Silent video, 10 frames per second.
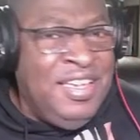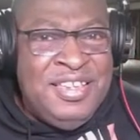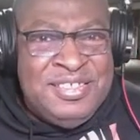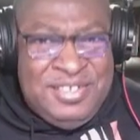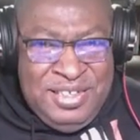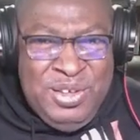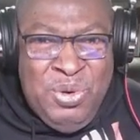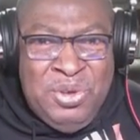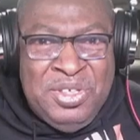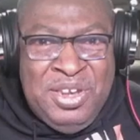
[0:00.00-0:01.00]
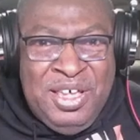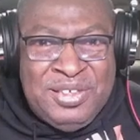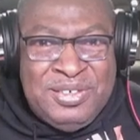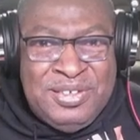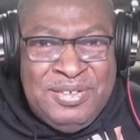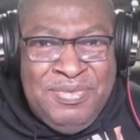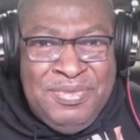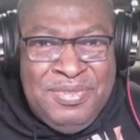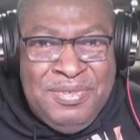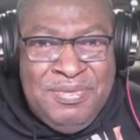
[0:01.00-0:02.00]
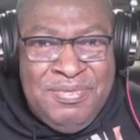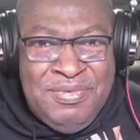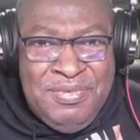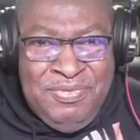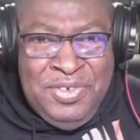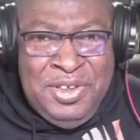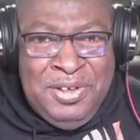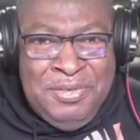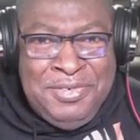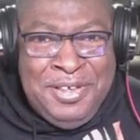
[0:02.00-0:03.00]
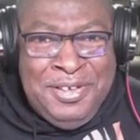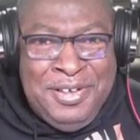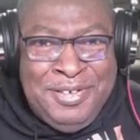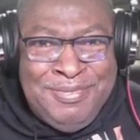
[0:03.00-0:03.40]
See you on the next video. Take care.